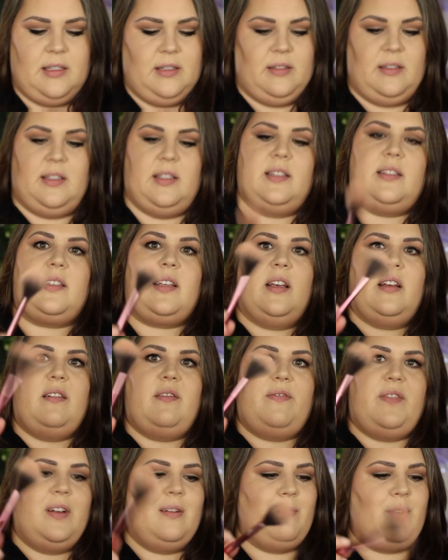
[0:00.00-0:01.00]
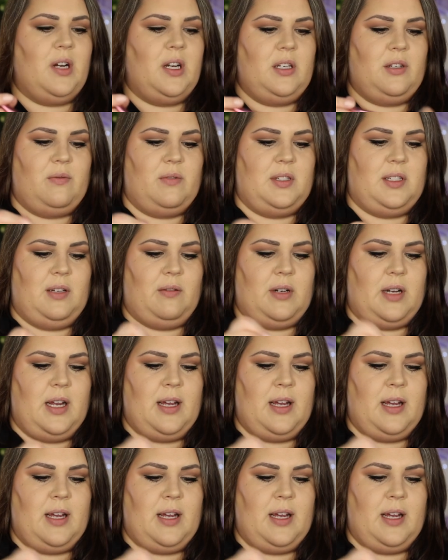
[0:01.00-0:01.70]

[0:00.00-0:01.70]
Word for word: Use this kind of fun brush, we'll see what